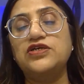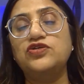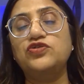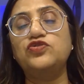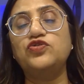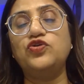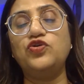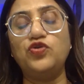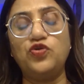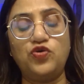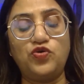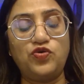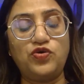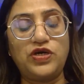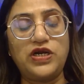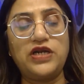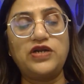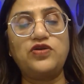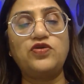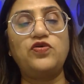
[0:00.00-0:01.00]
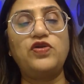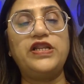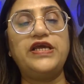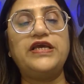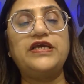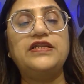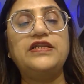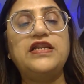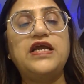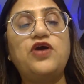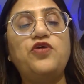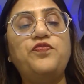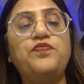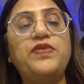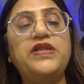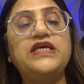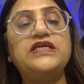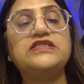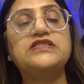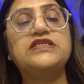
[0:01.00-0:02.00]
So no, control A. Now
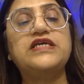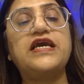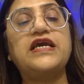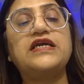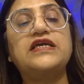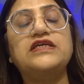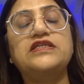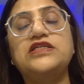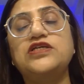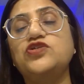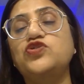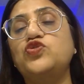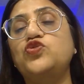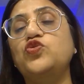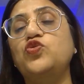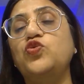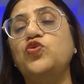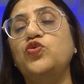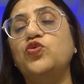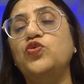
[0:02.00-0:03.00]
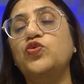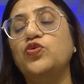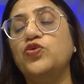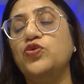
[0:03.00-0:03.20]
please check it is 2.